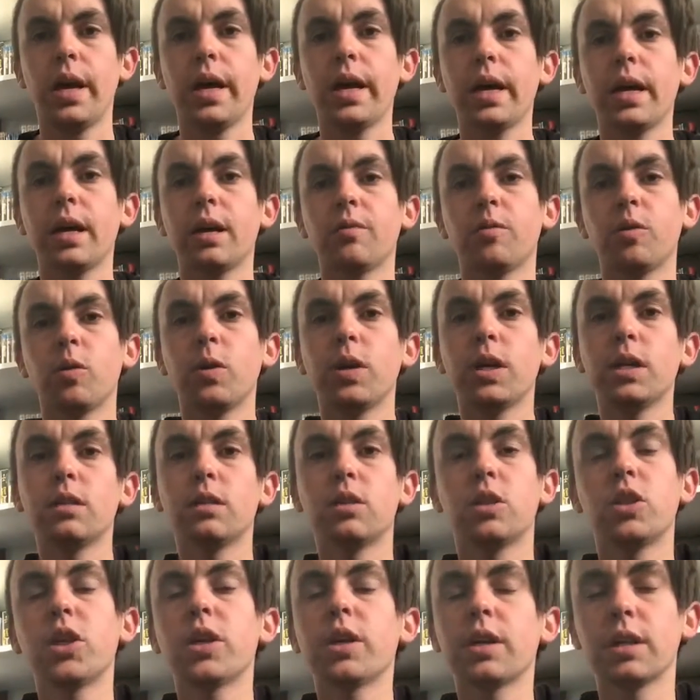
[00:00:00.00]
Hey everyone,
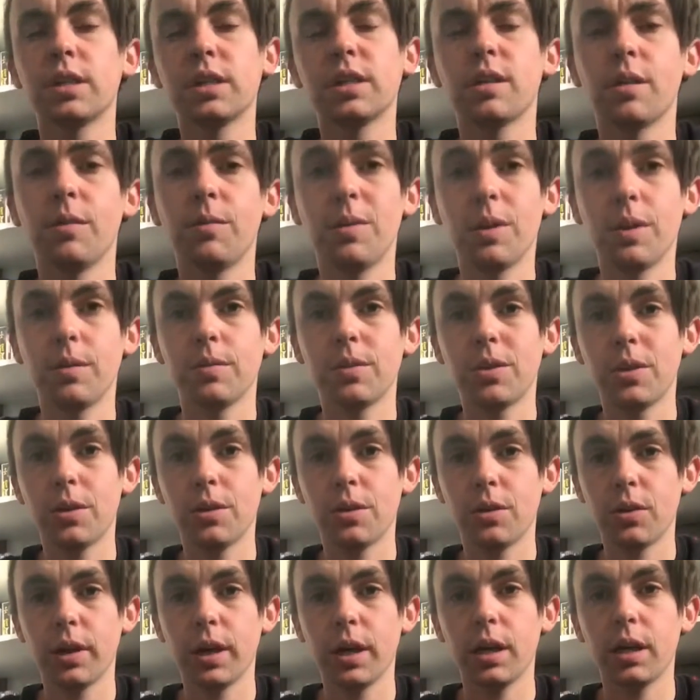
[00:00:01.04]

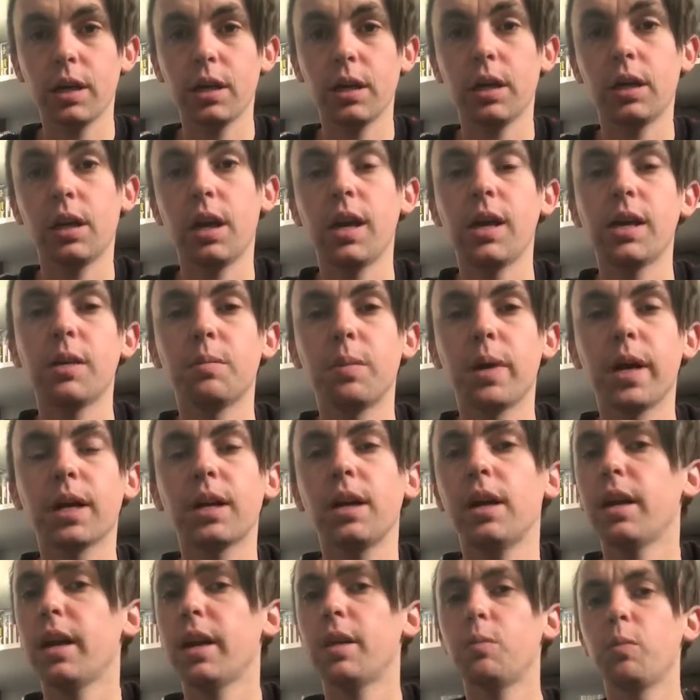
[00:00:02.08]
Joker7523 here,
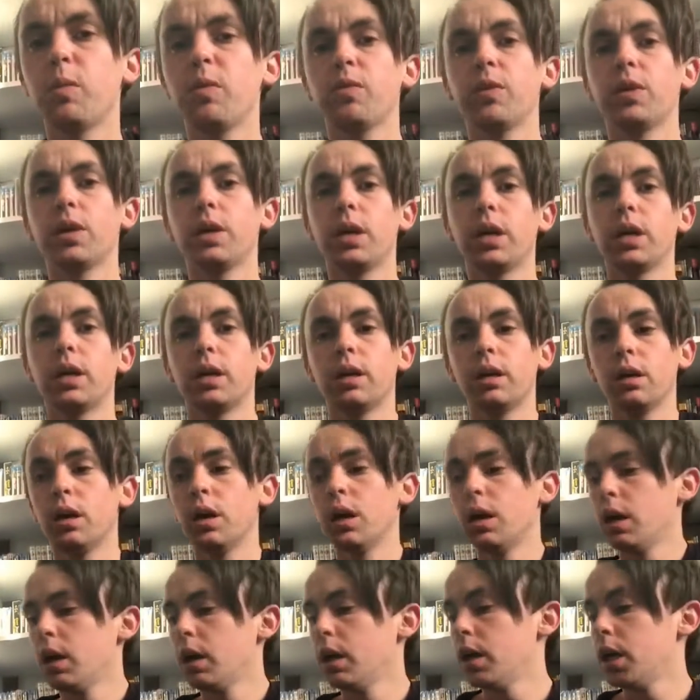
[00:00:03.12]
back again with a
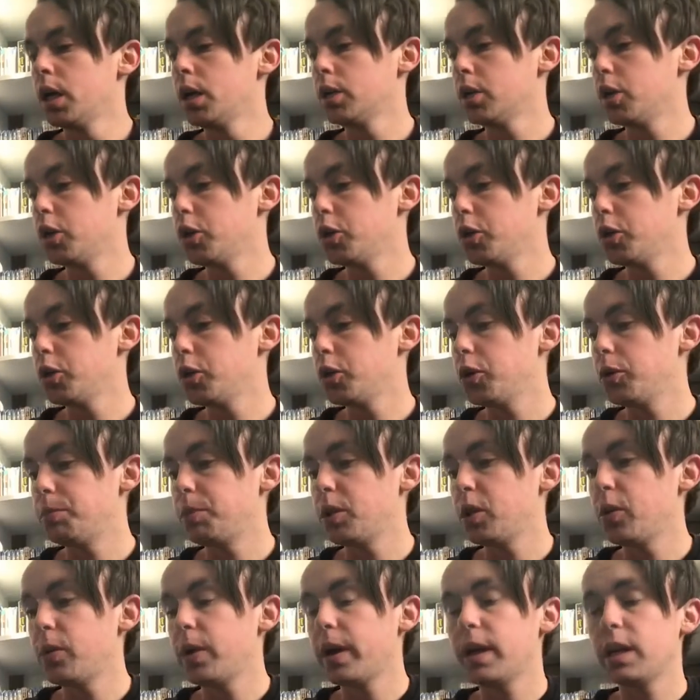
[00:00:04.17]
new
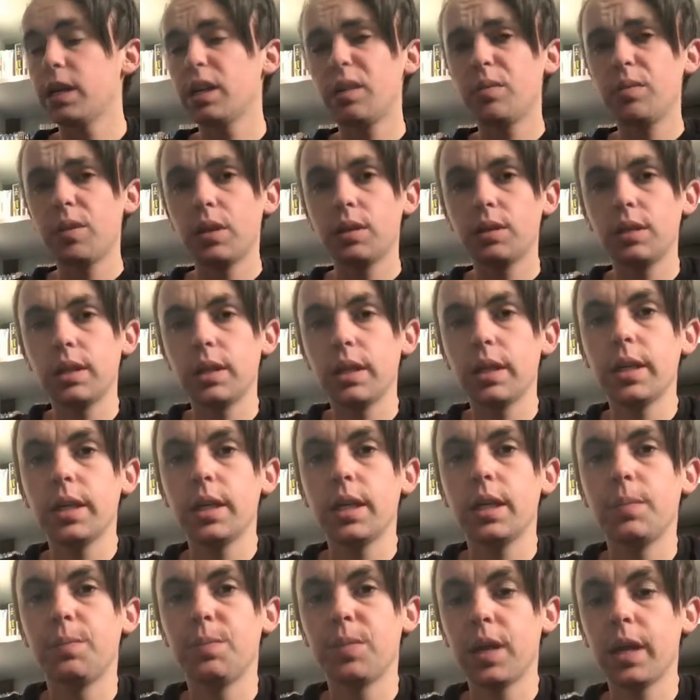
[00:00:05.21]
Blu-ray
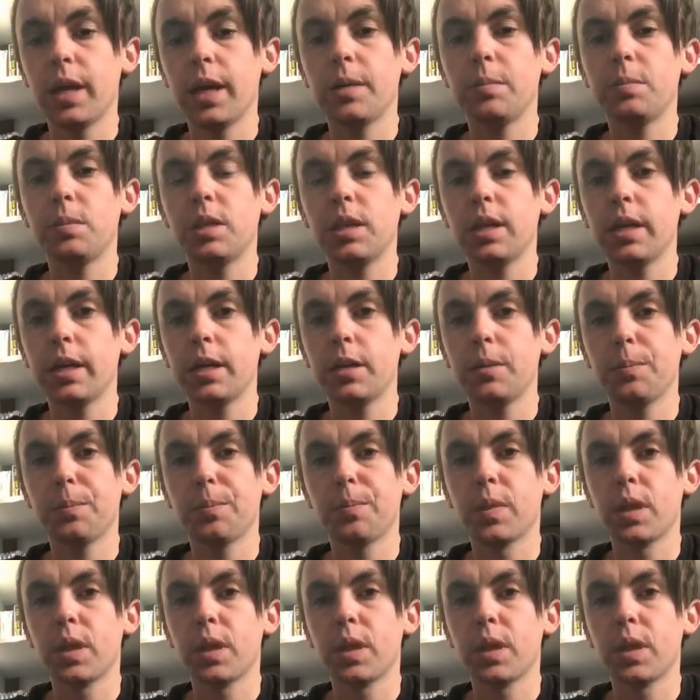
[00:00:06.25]
DVD update.